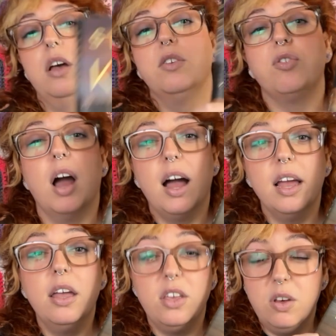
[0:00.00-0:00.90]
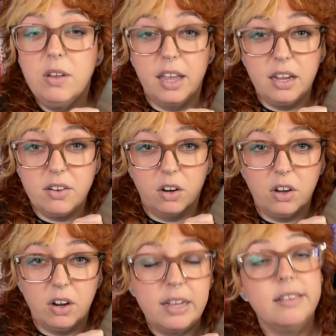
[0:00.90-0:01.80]
try You Like It
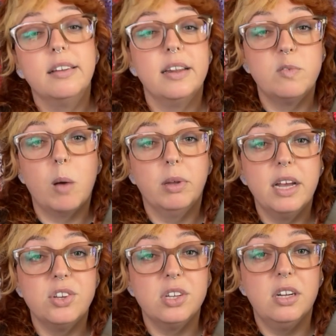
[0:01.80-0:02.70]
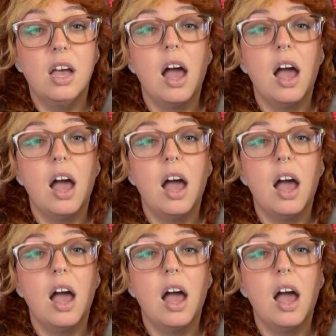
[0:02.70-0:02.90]
Darker, his latest publication.